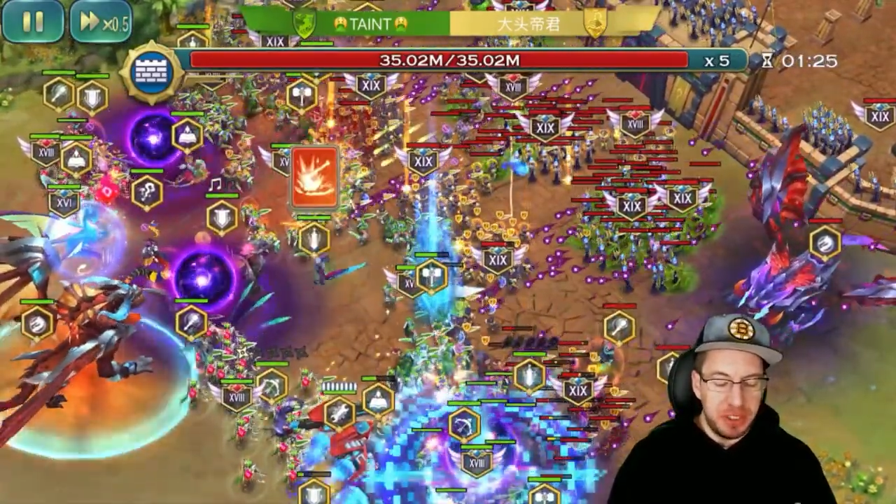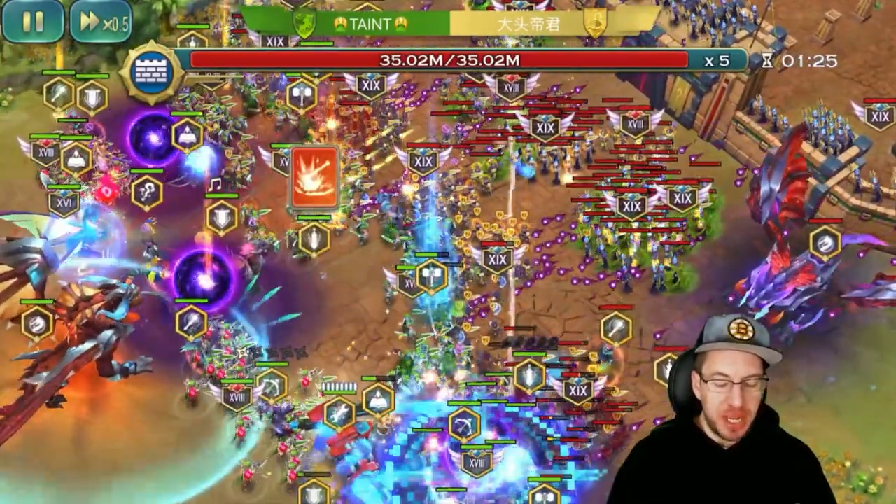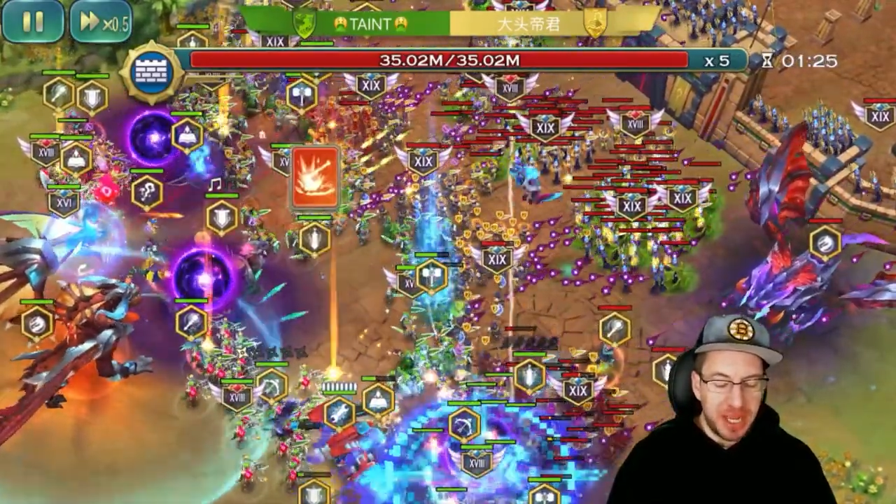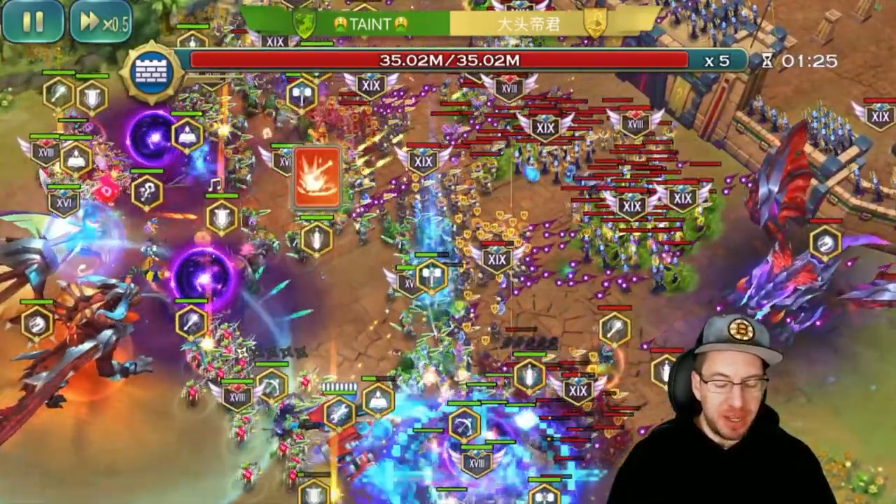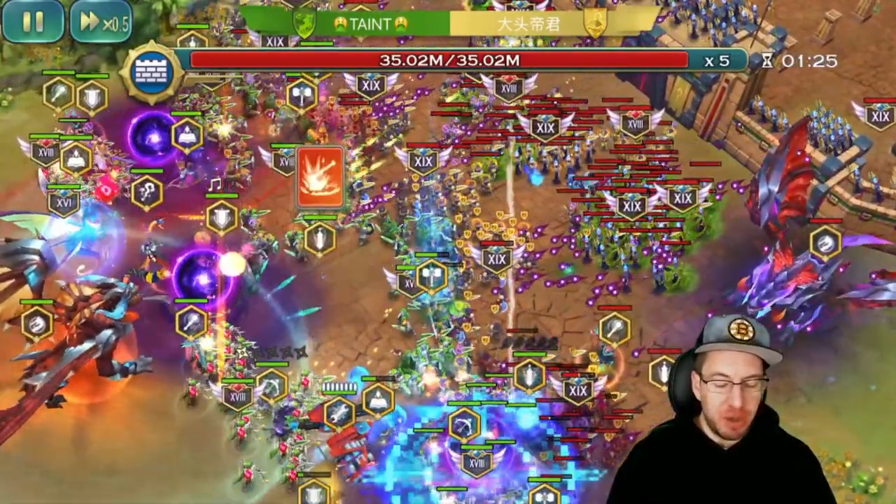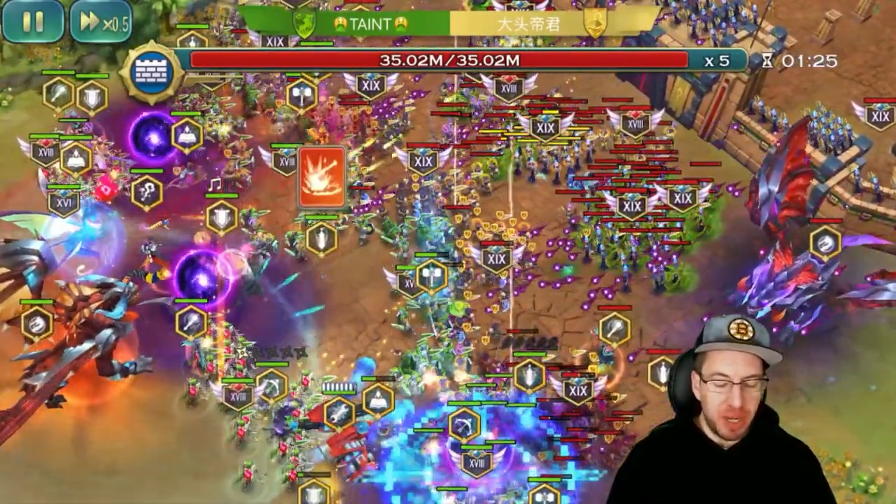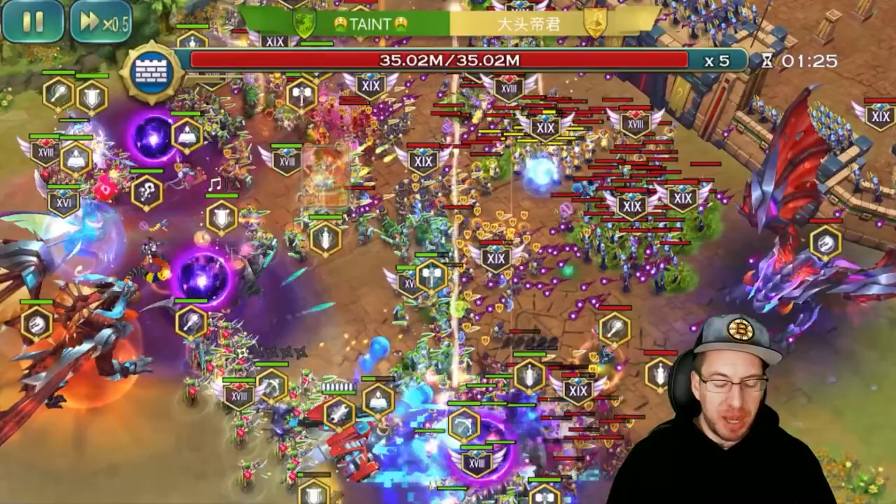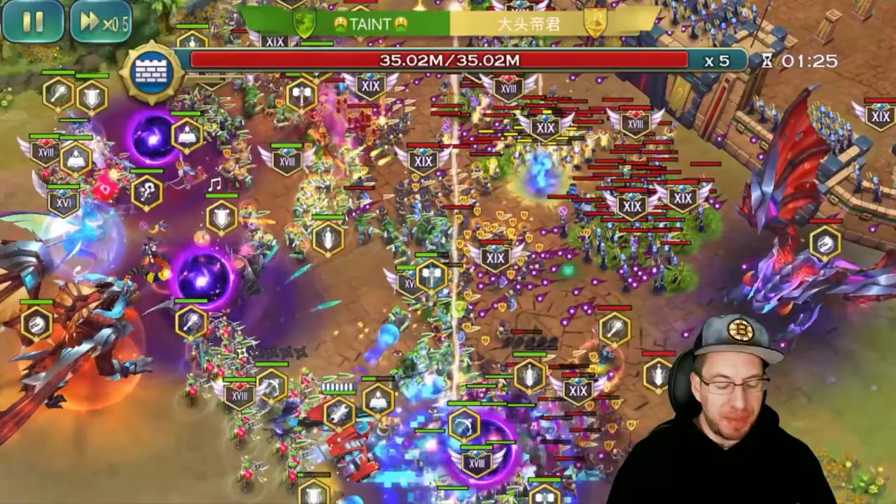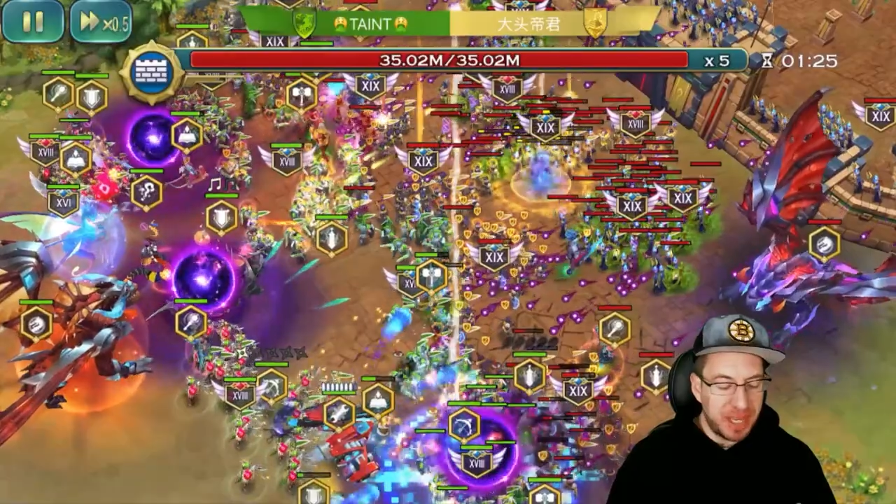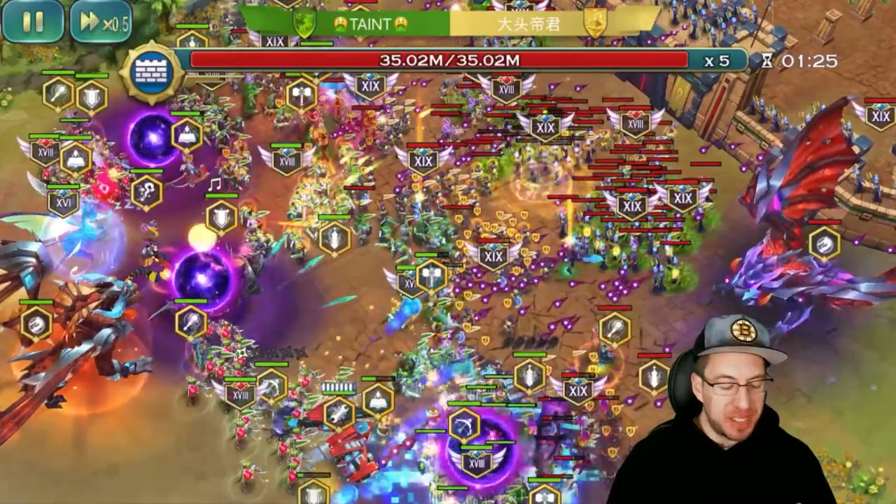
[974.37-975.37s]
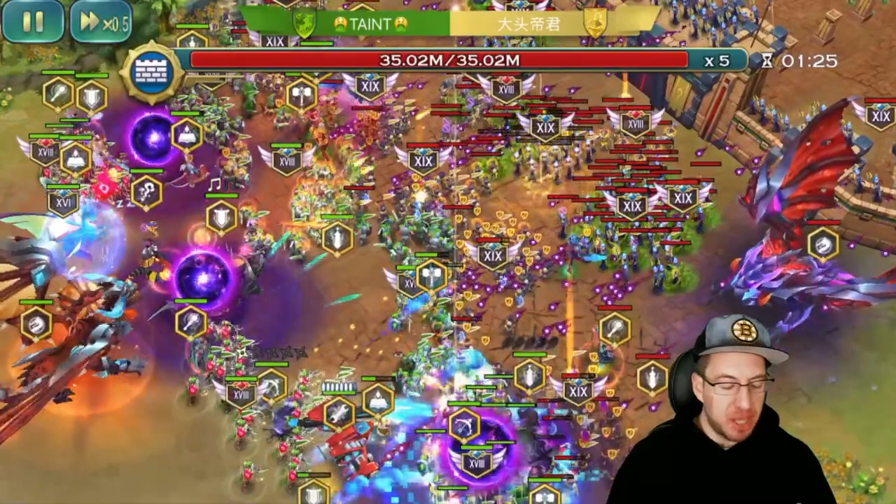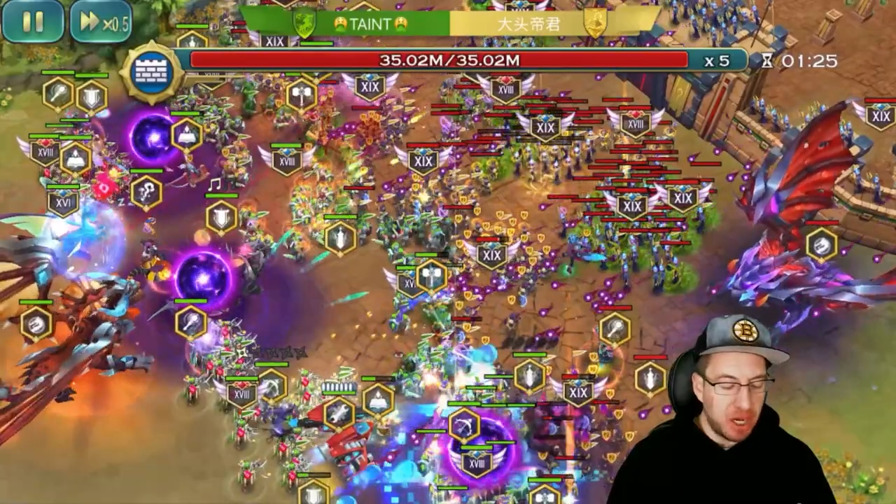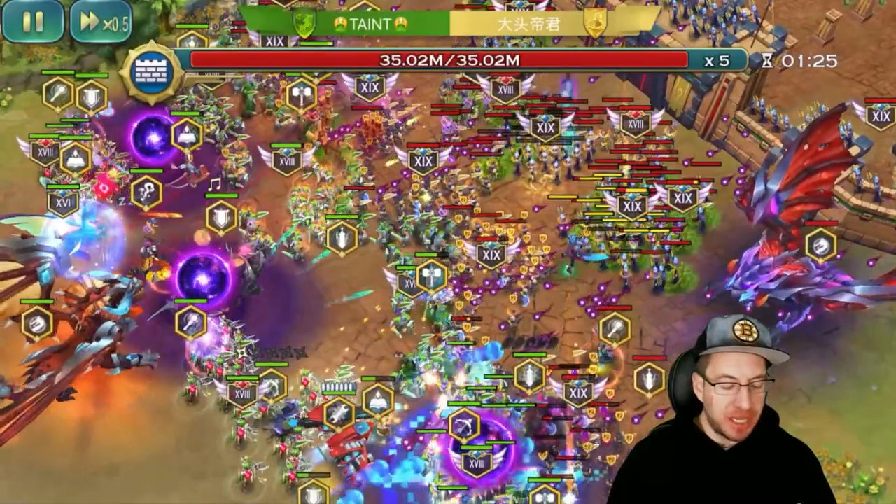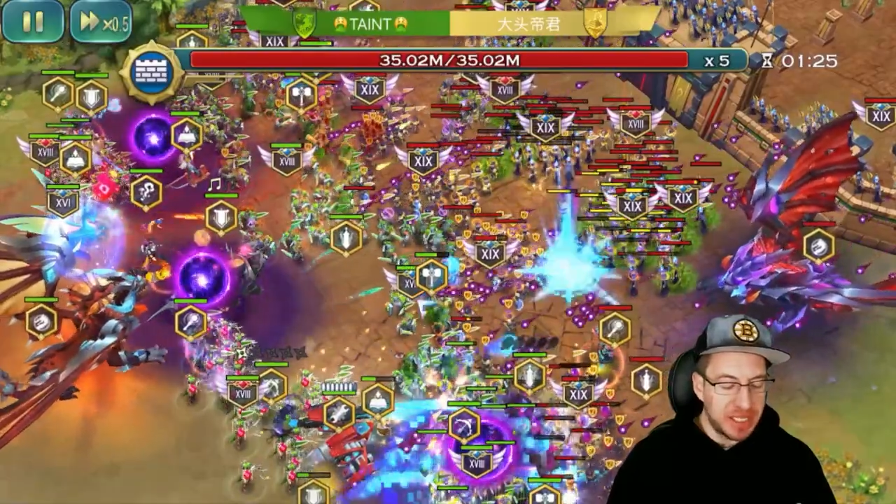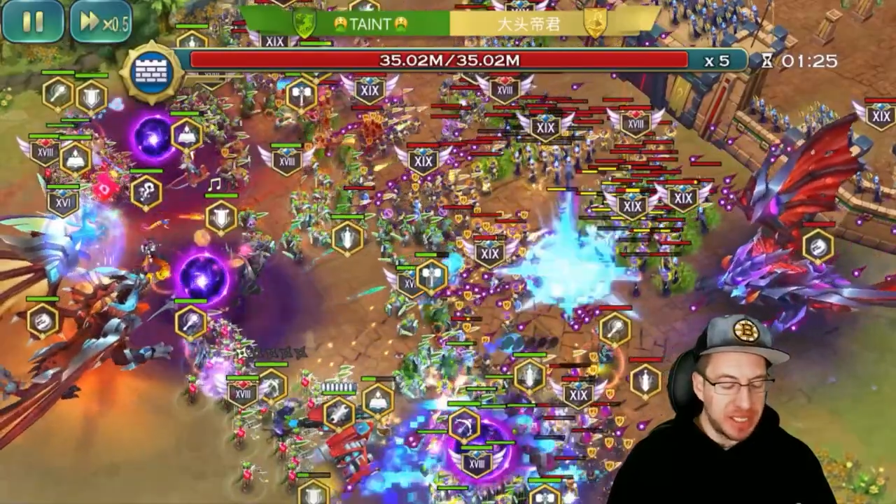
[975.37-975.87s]
Dragon going up against
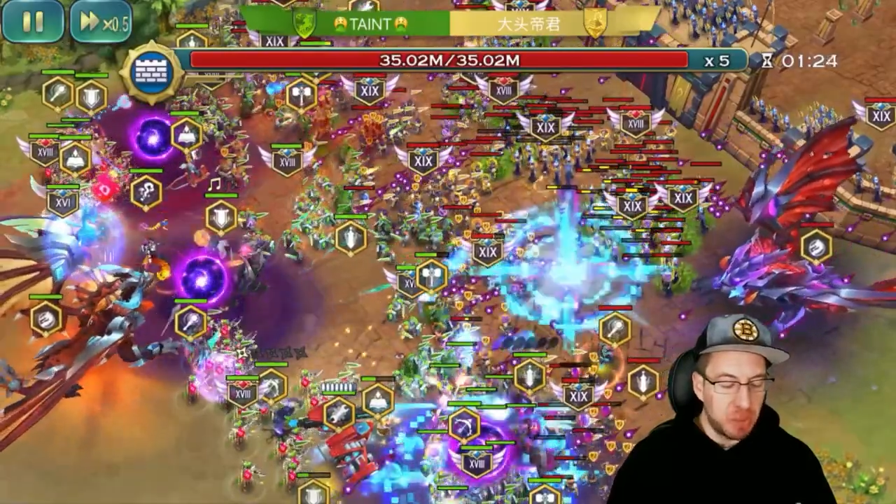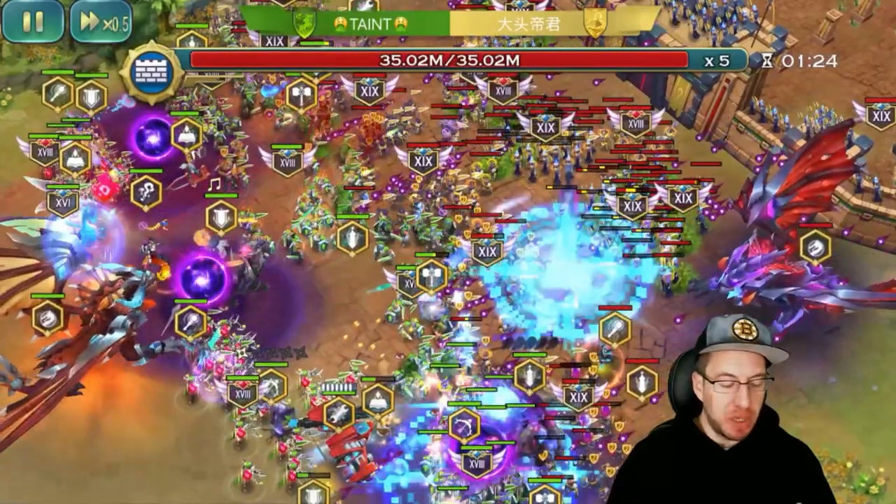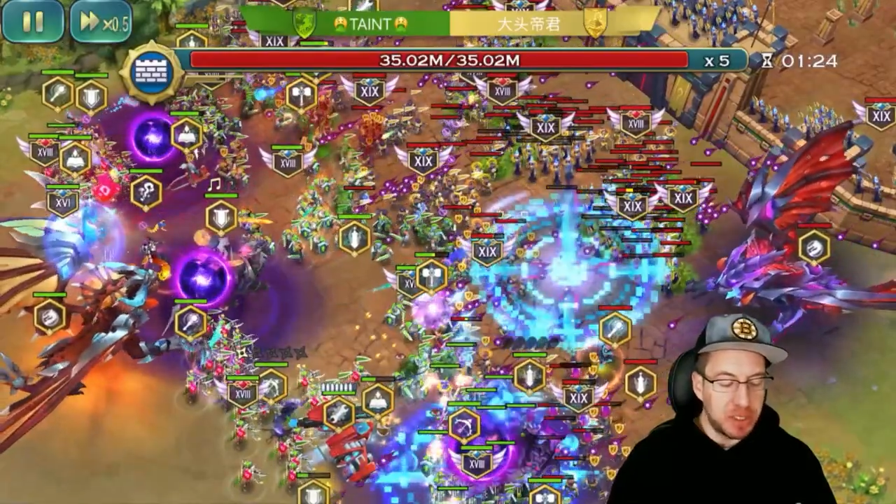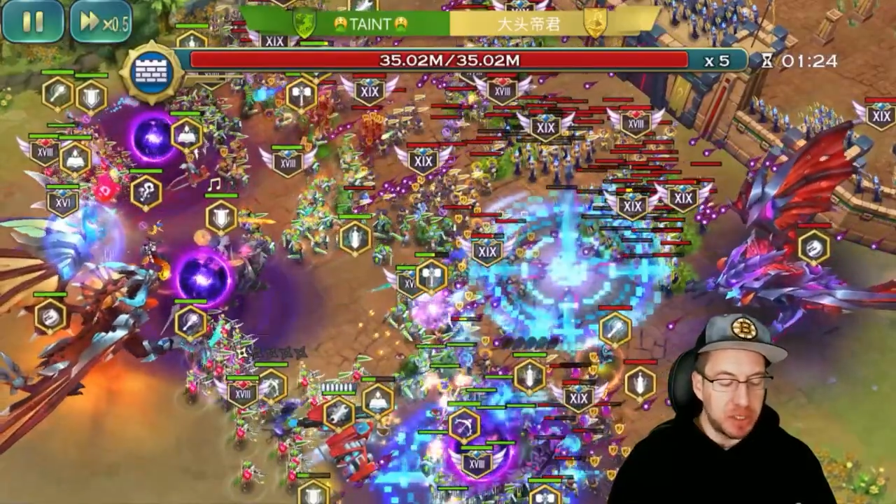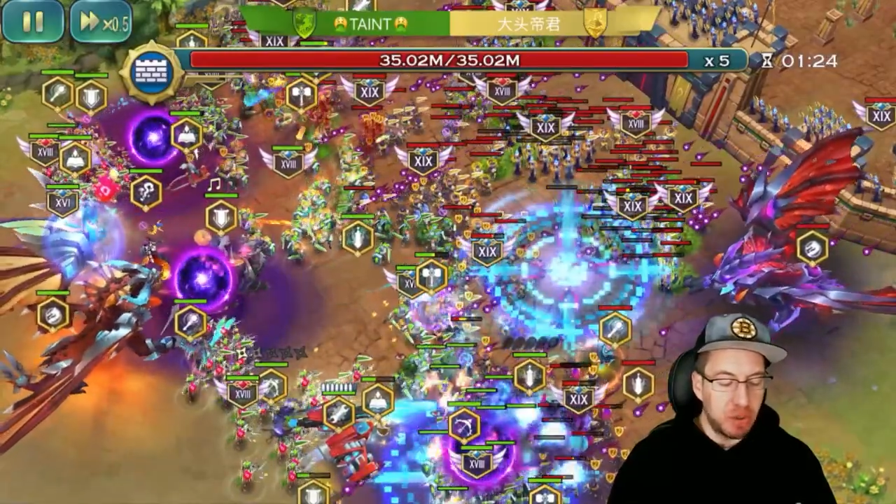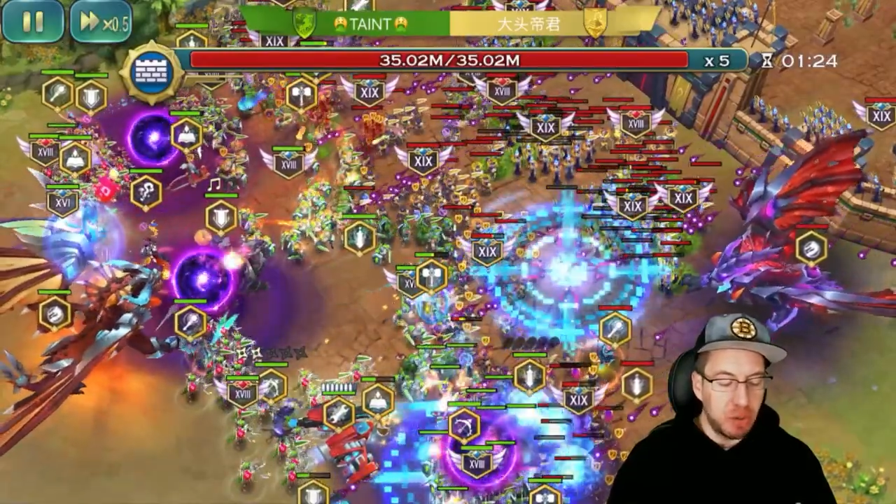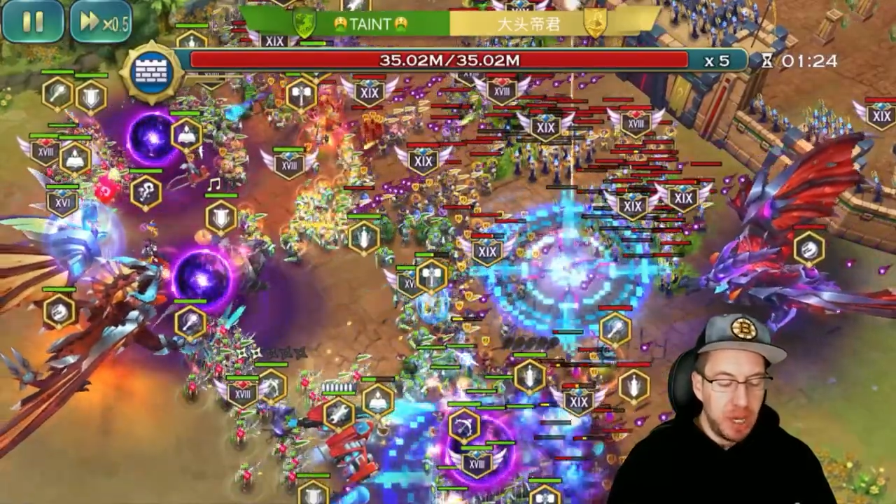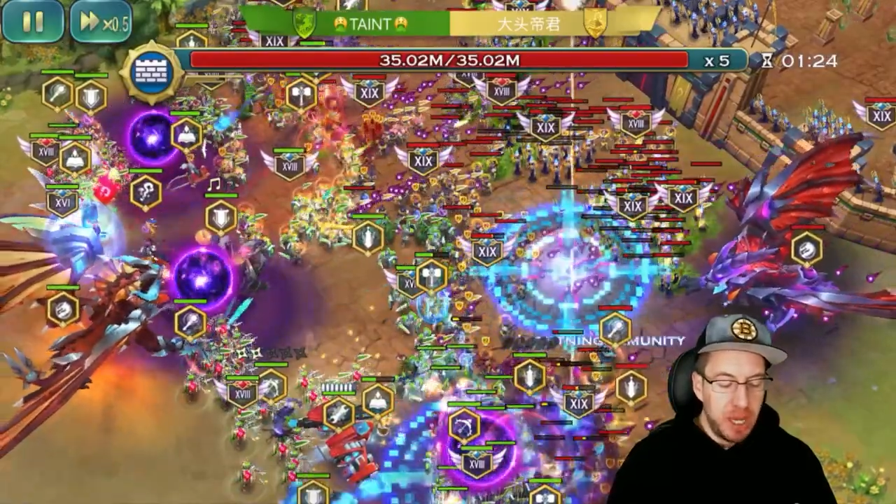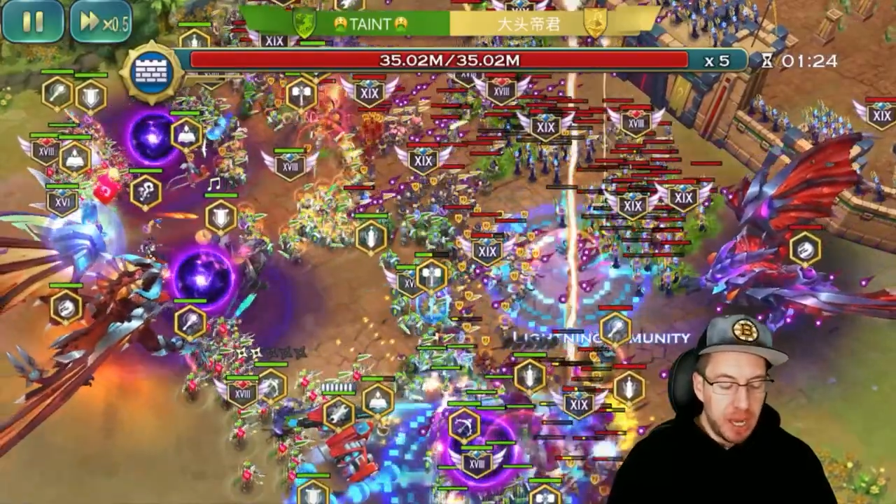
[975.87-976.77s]
Onyx as well. So